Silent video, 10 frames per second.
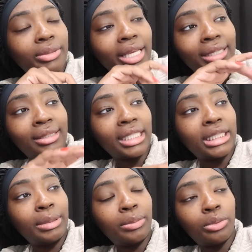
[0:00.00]
It was like
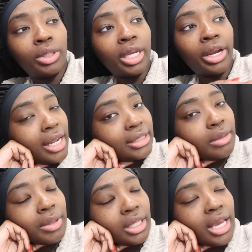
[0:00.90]
six people there. And that's
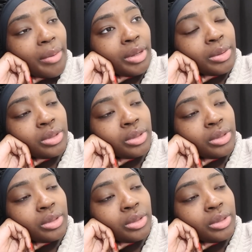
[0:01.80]
typically how many